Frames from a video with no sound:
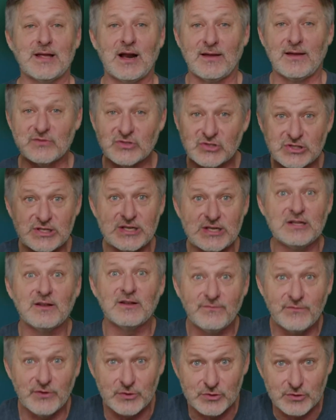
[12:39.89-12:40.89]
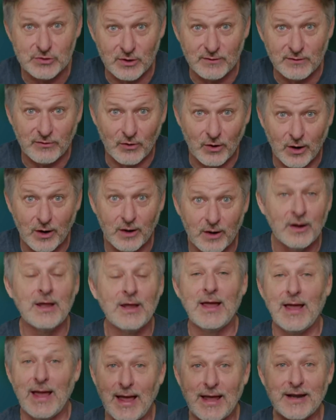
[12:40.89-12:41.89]
I've seen the future of horror,
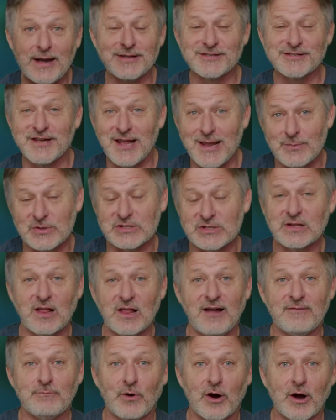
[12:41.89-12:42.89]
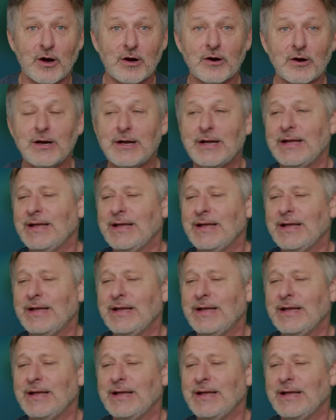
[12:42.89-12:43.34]
and its name is Clive Barker.